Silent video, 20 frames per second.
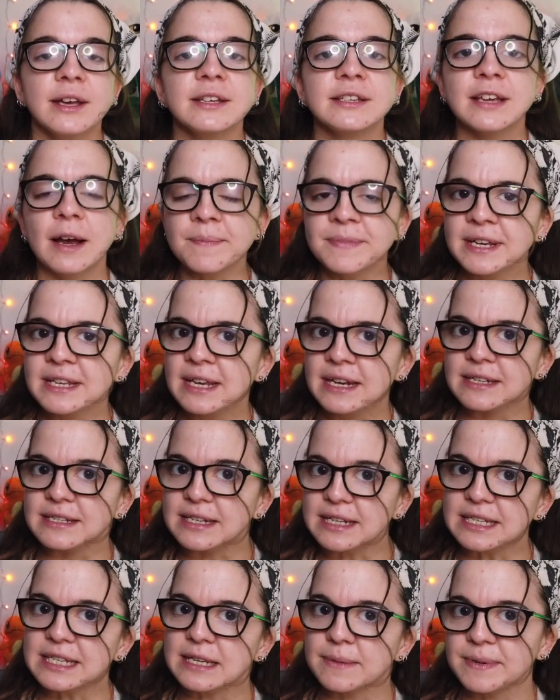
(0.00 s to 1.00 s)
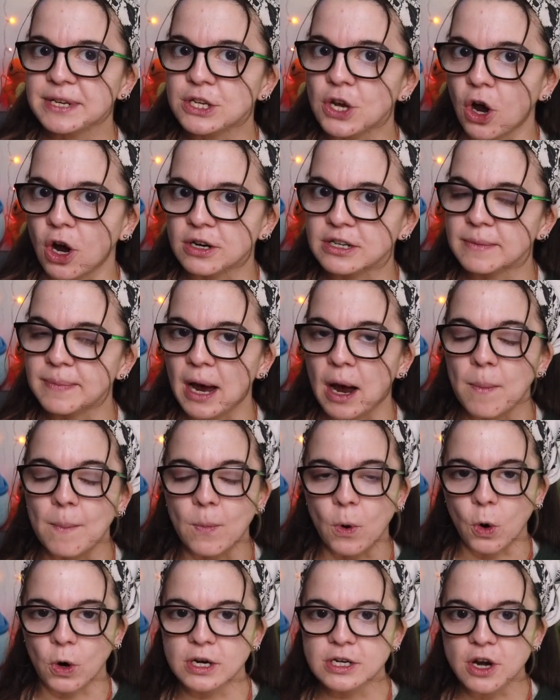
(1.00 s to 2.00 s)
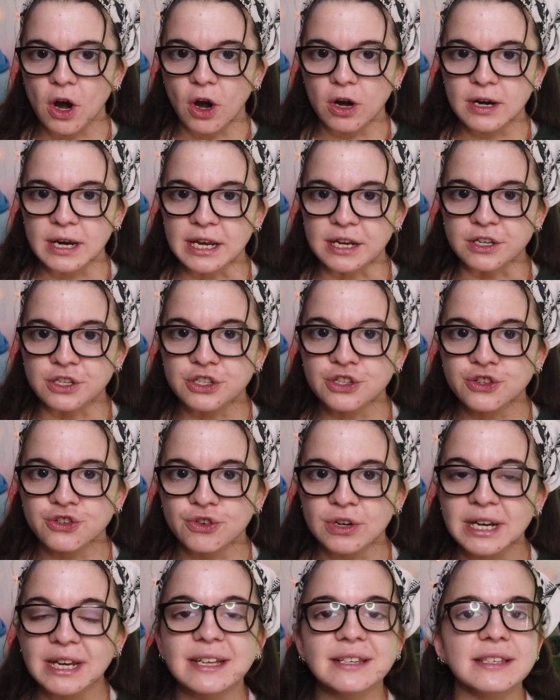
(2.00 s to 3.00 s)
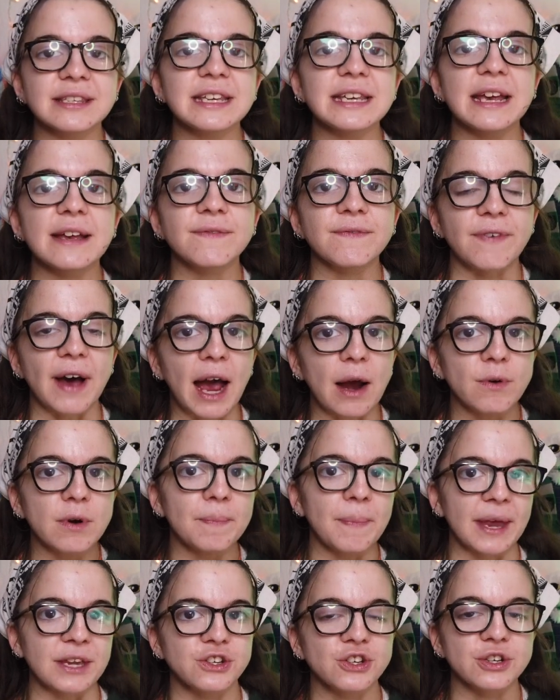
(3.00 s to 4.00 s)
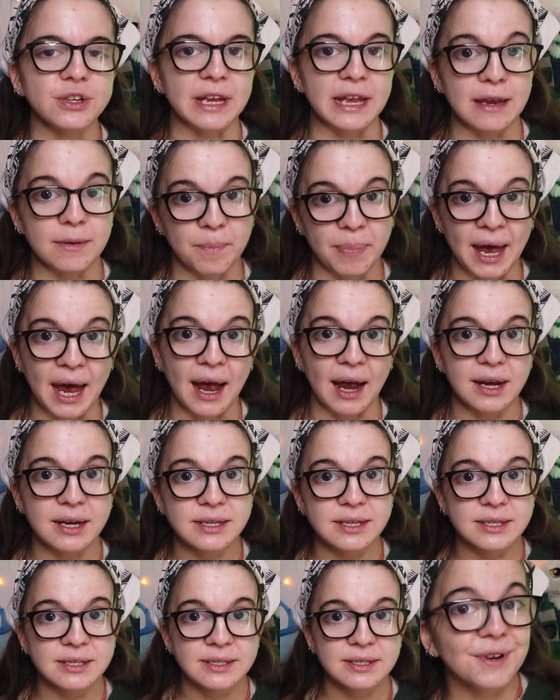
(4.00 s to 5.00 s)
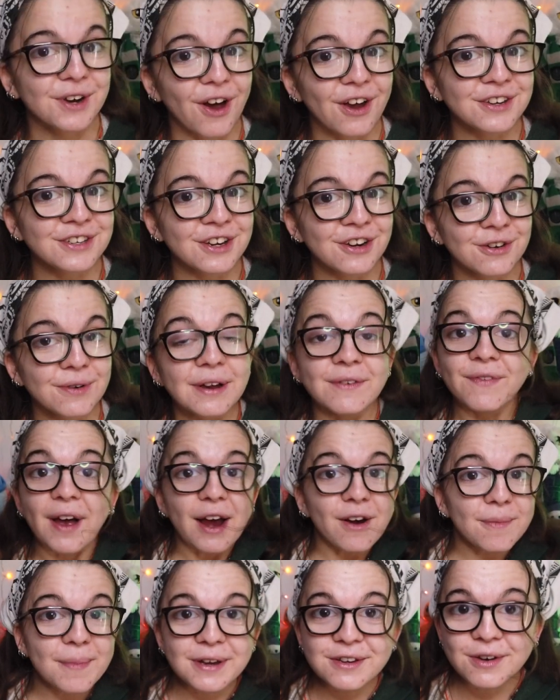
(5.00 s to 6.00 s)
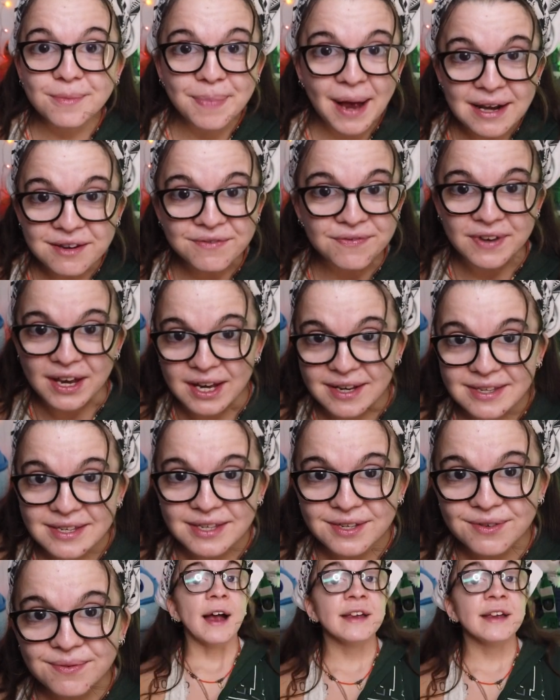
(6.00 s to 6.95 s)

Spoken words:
Something that needs to be talked about more in our industry is the environmental impact, but also environmental benefits.